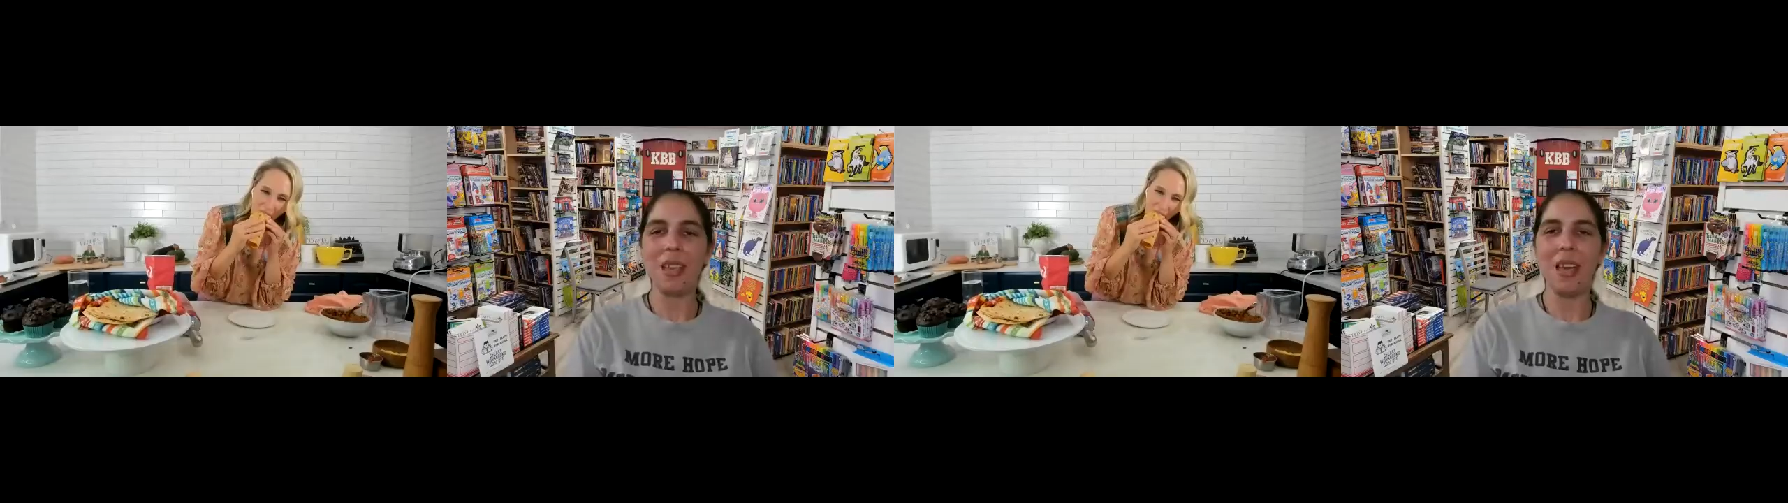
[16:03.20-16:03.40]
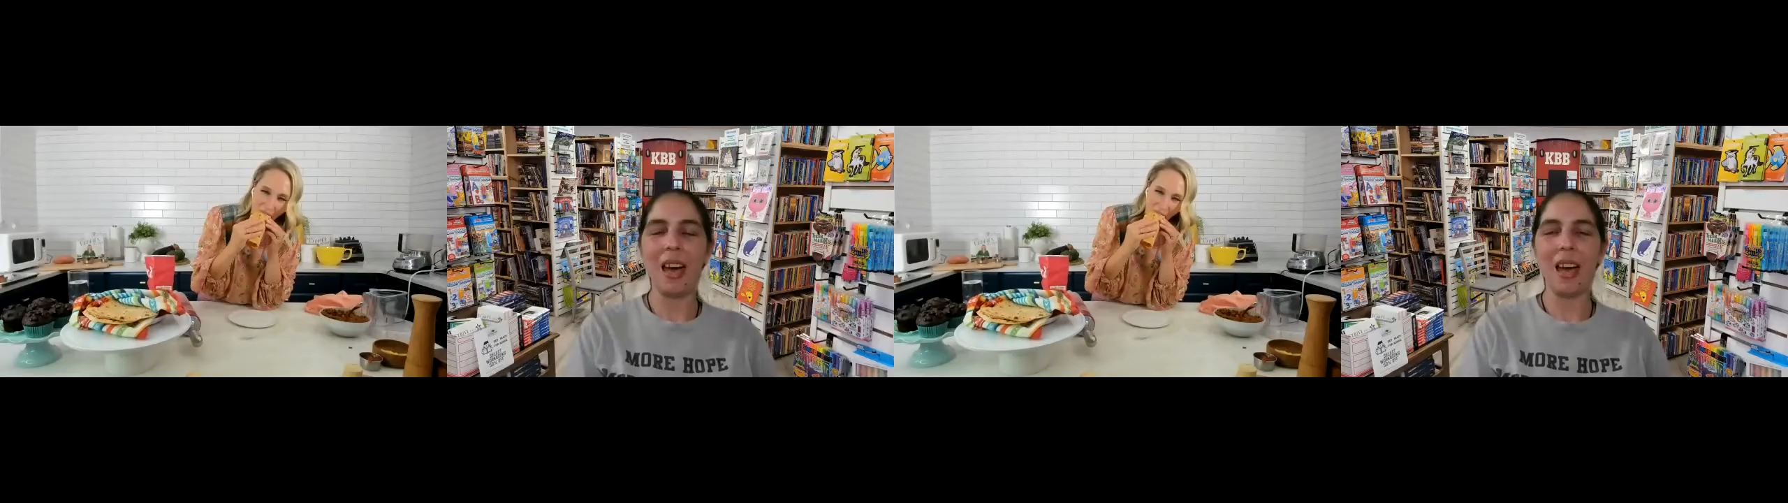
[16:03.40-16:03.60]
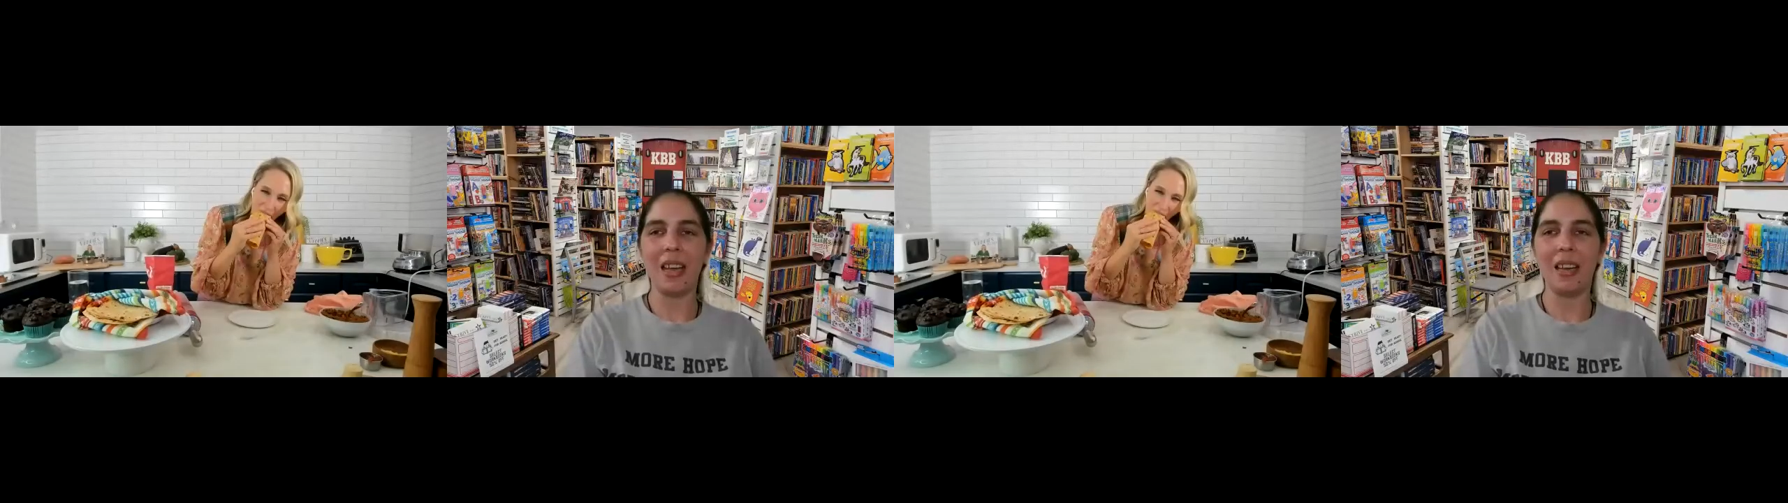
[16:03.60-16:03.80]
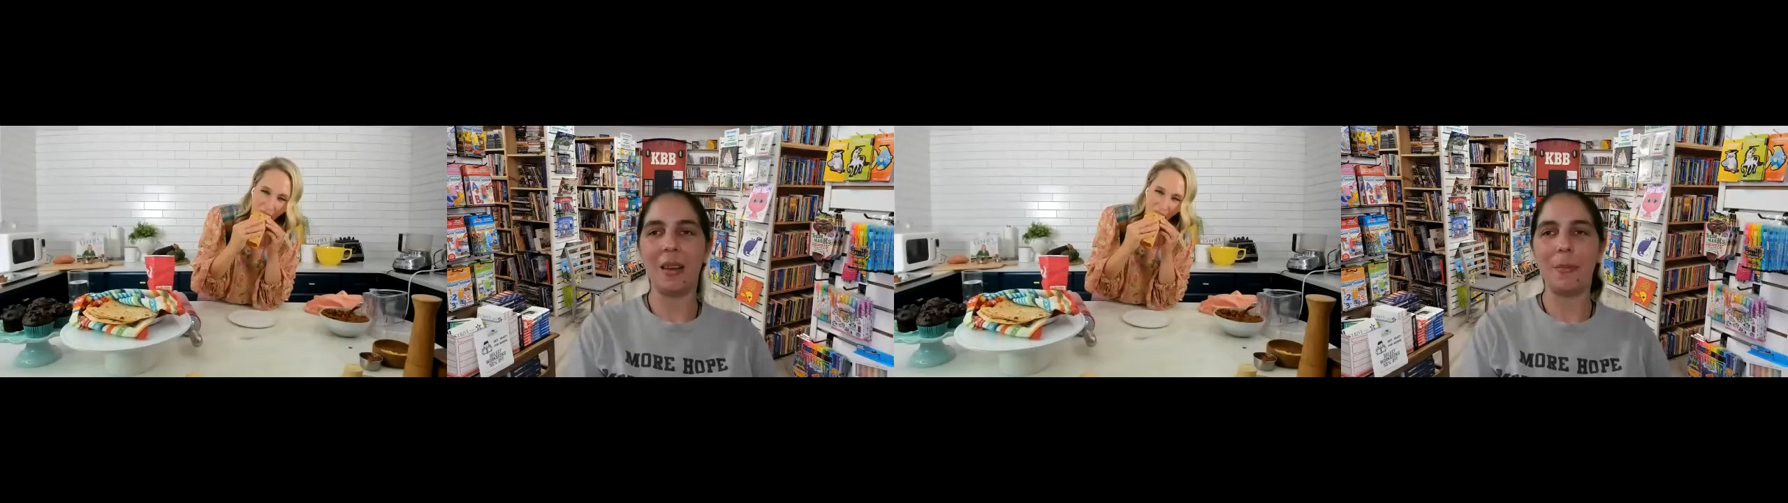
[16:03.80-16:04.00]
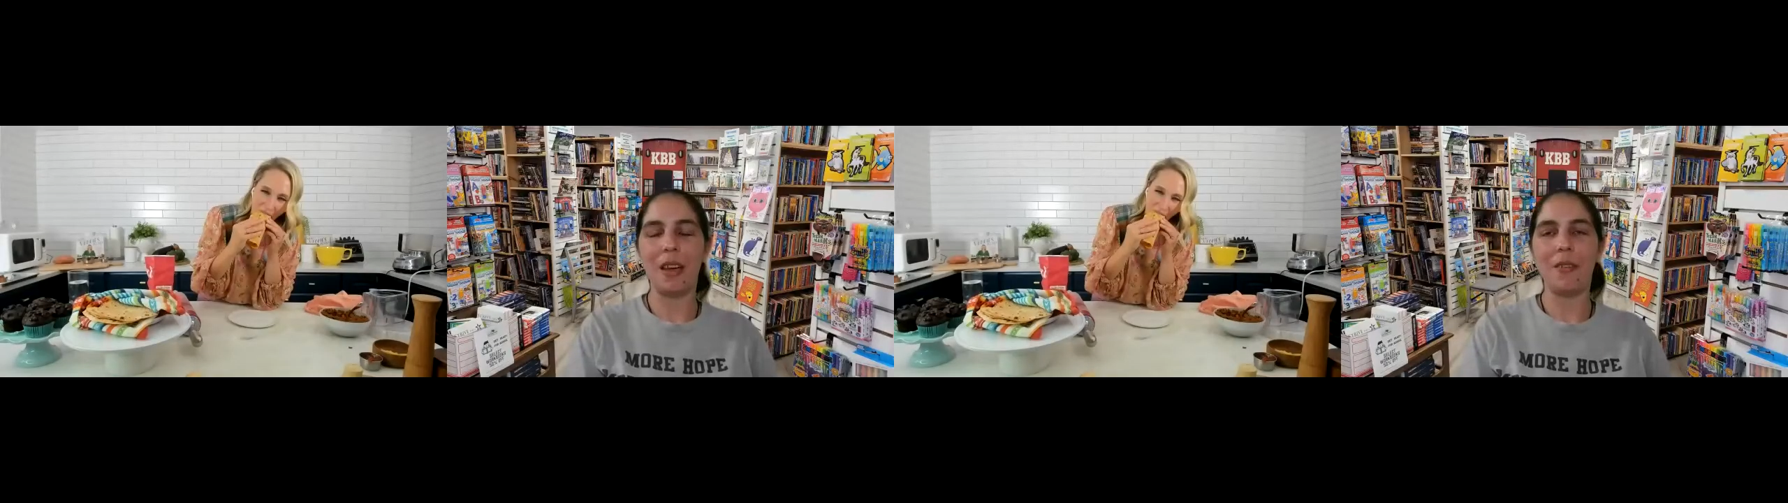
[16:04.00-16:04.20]
I
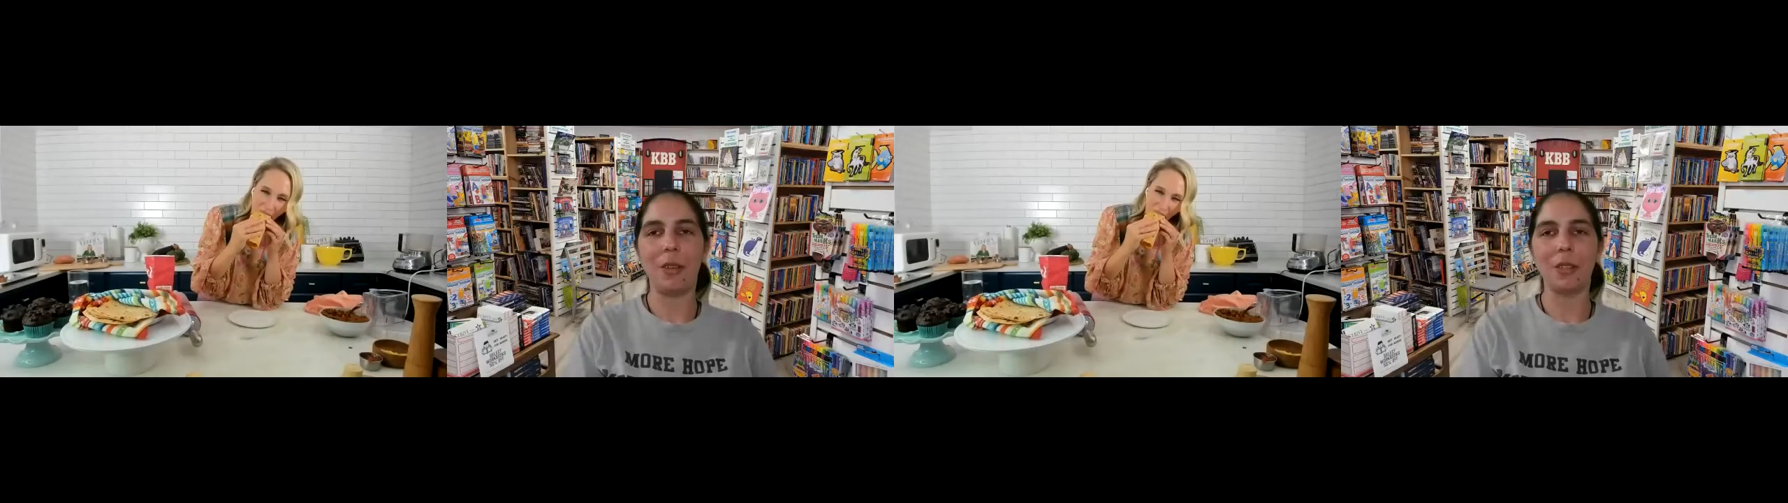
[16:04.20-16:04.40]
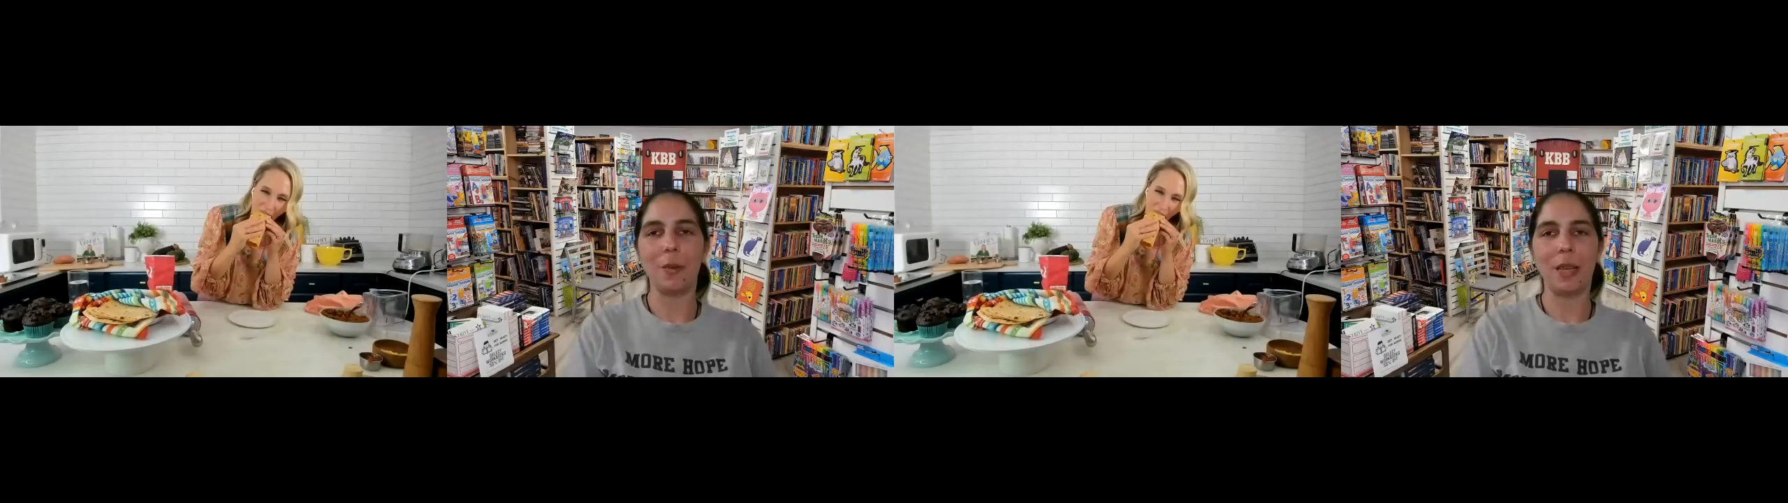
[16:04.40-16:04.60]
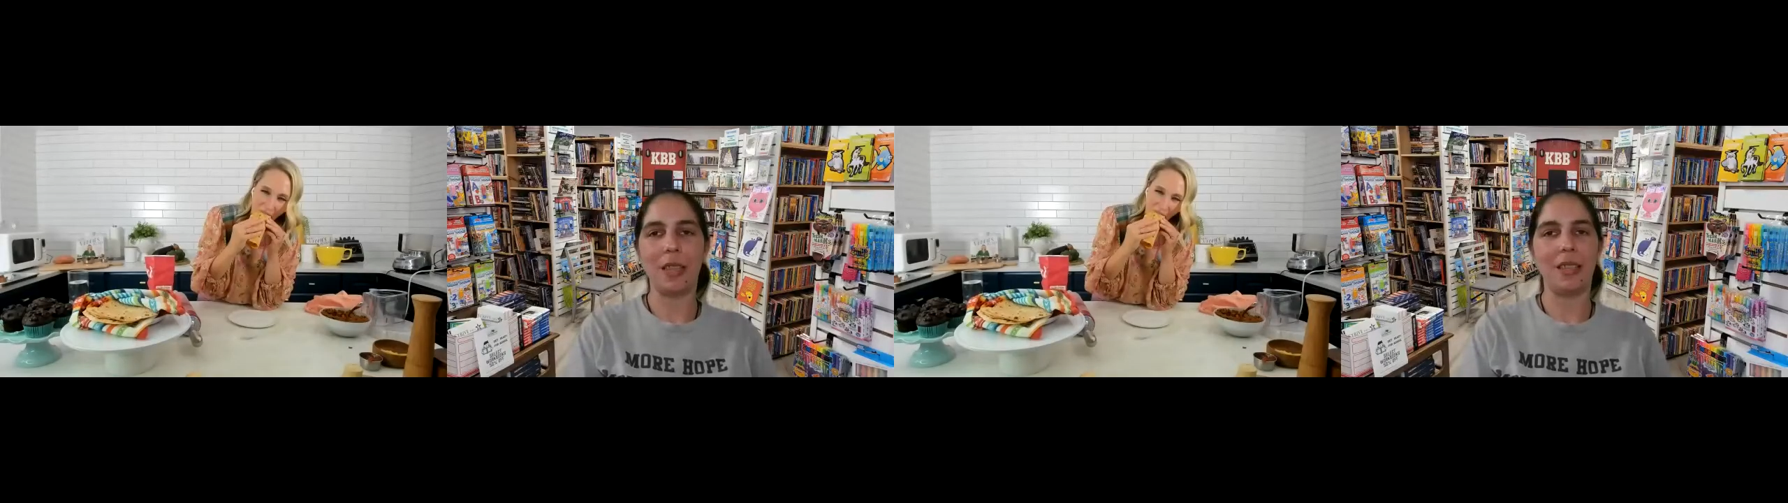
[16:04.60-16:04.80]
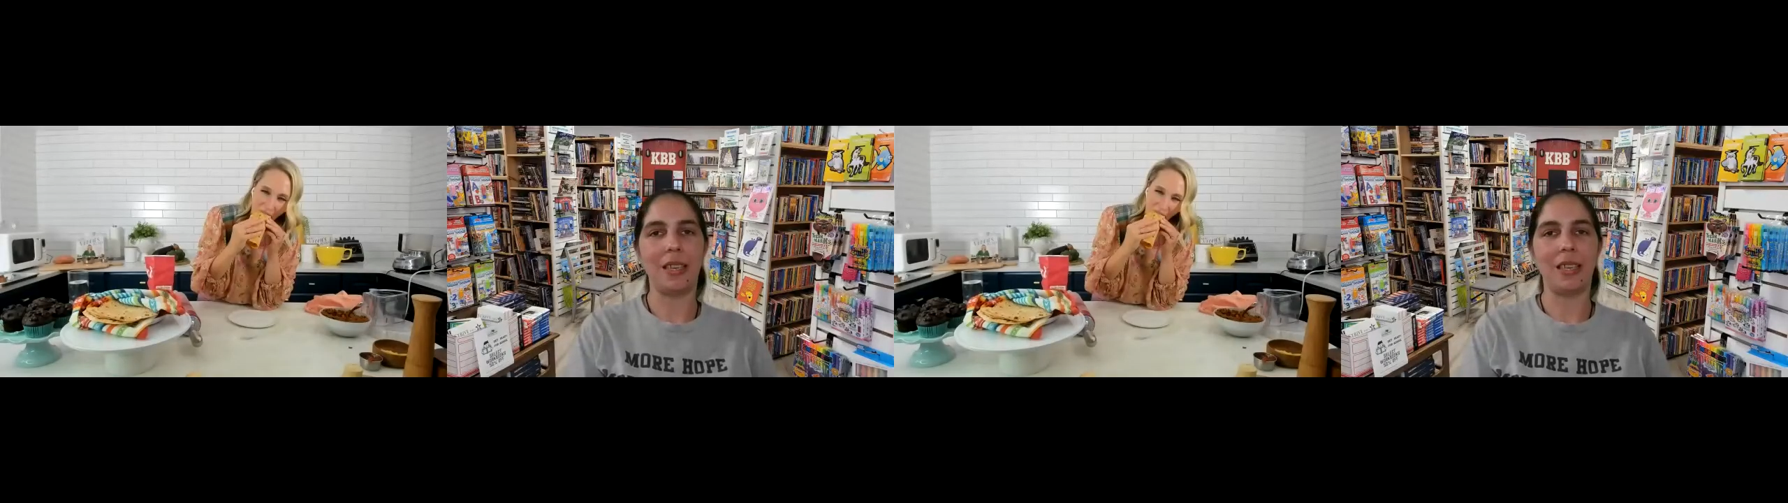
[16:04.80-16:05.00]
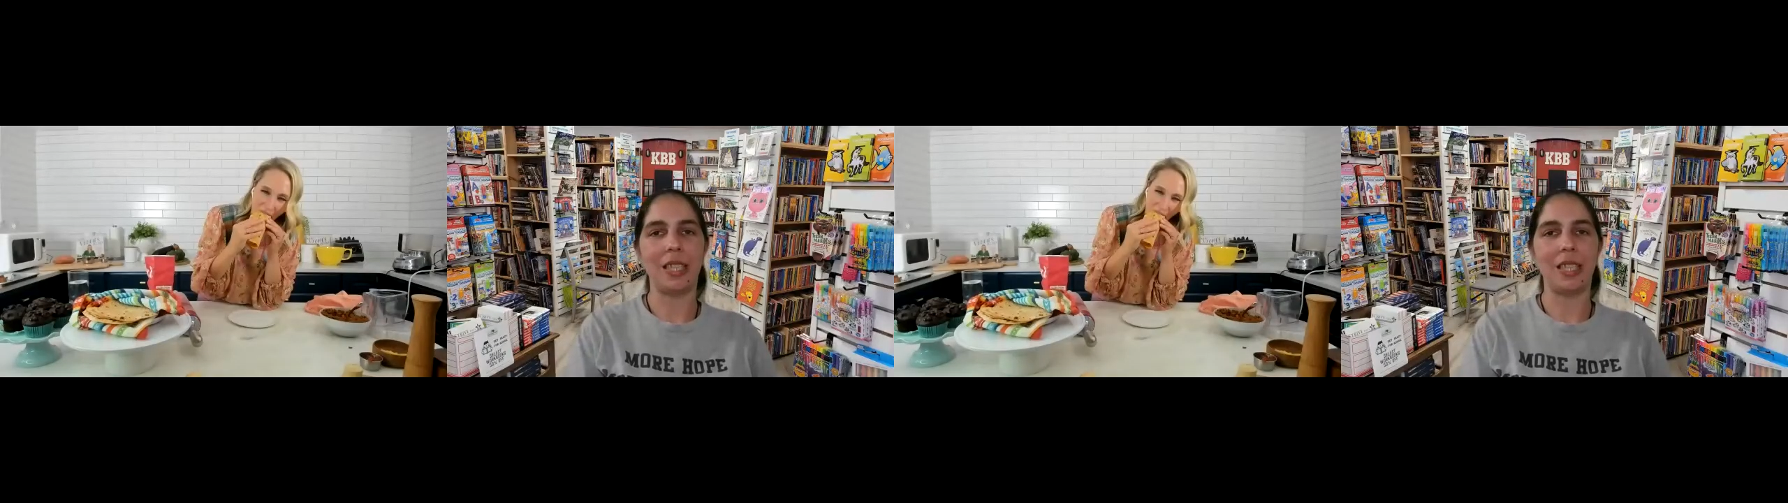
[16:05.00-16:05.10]
have also made the